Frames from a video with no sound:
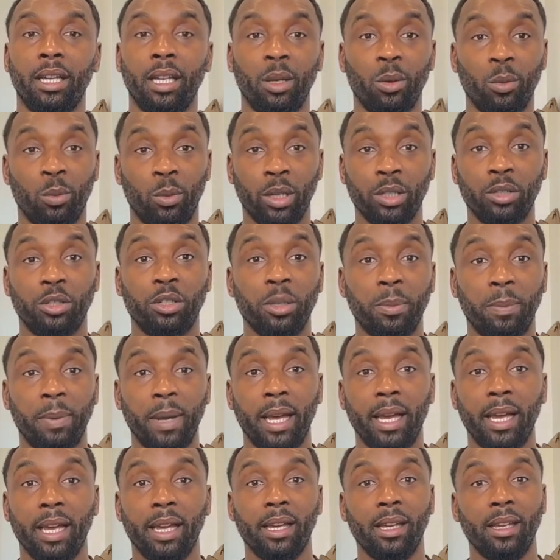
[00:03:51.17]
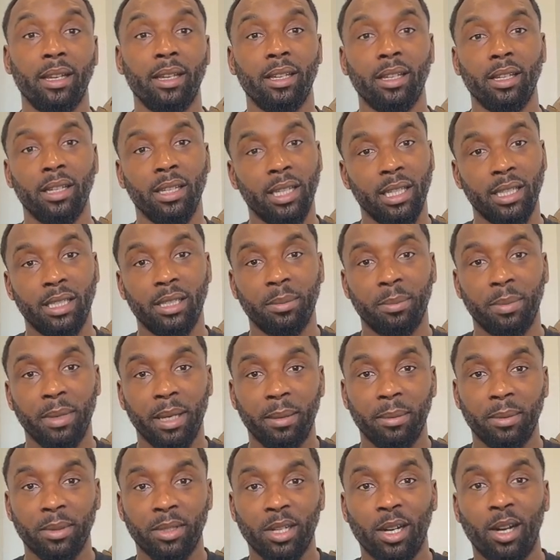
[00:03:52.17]
once you pay, you need to be
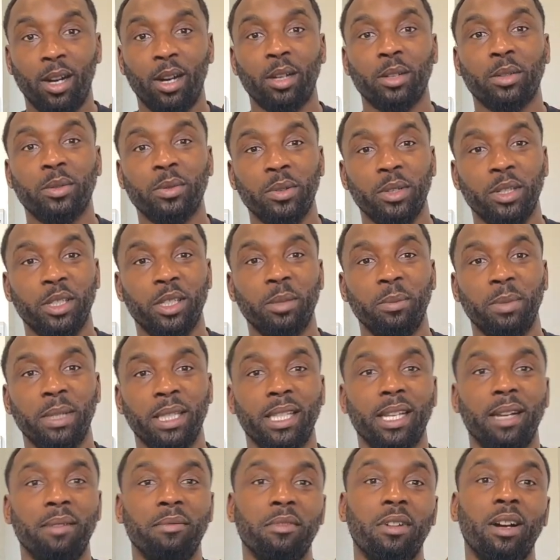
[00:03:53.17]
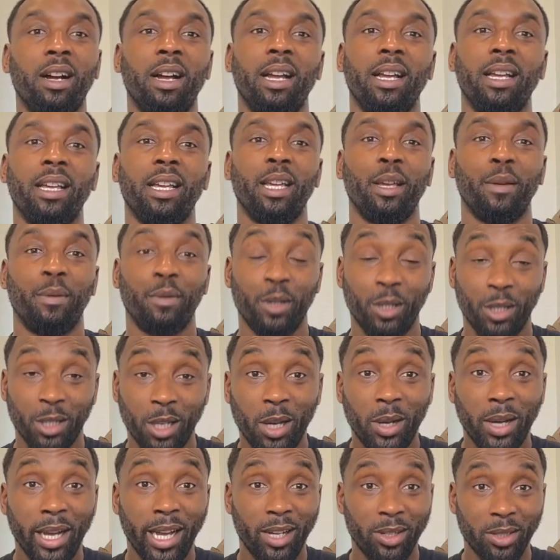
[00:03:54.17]
able to ask for it to be done right, if you know
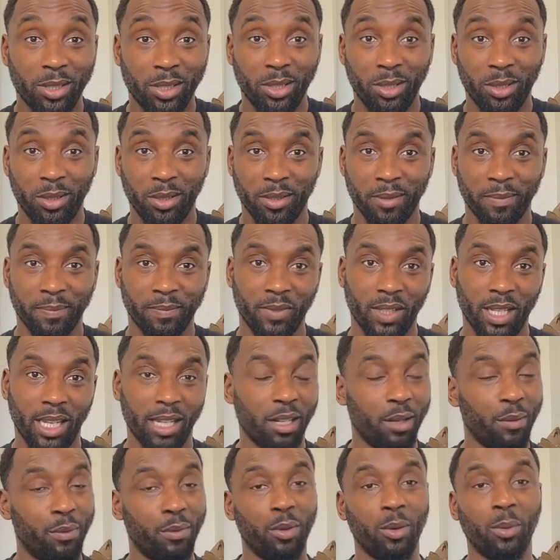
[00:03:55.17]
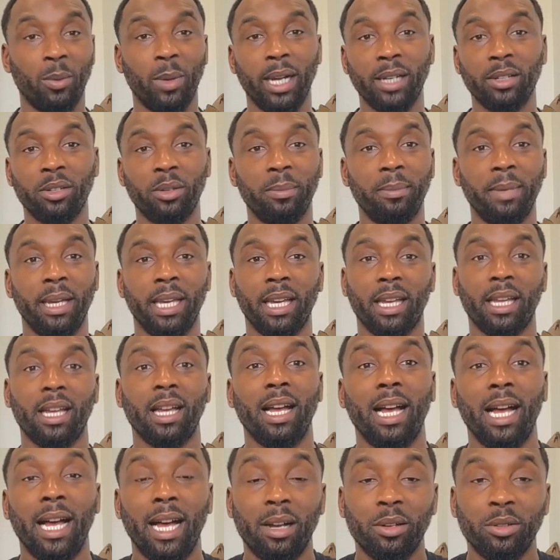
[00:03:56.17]
how to. And I thought, why not make a
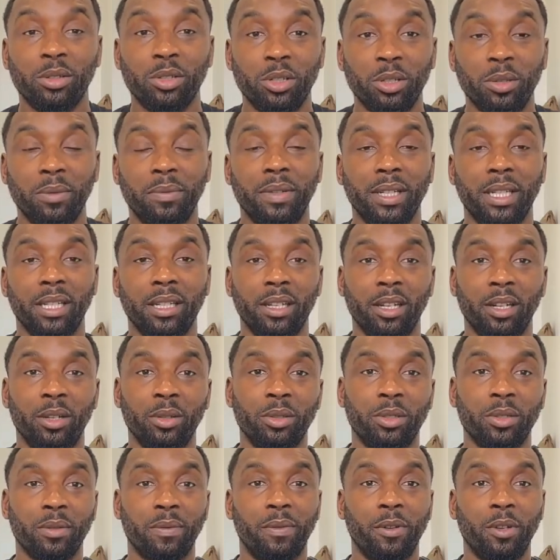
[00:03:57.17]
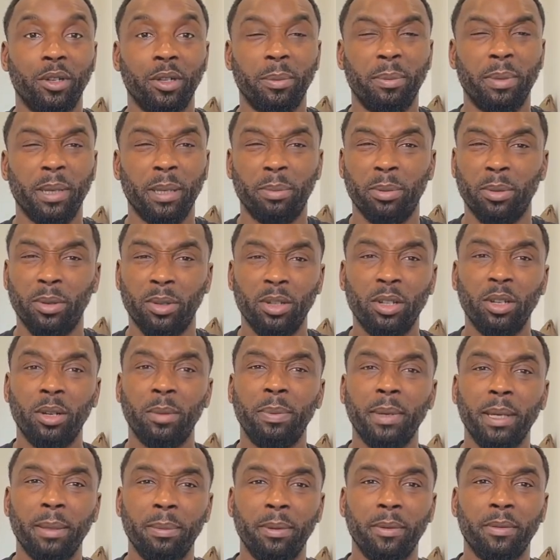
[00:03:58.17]
how-to video to follow people? A lot of
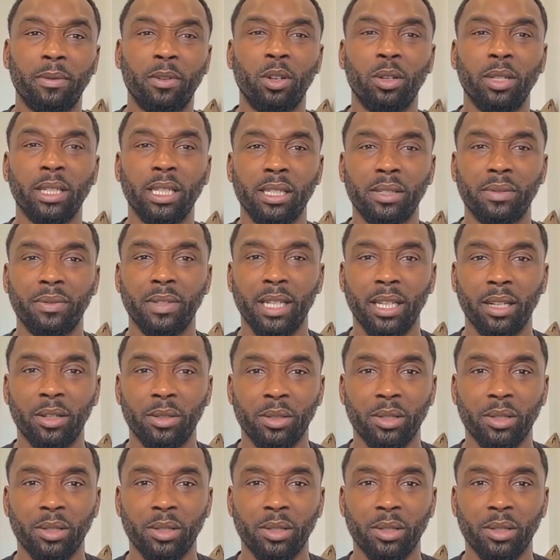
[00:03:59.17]
people have got these videos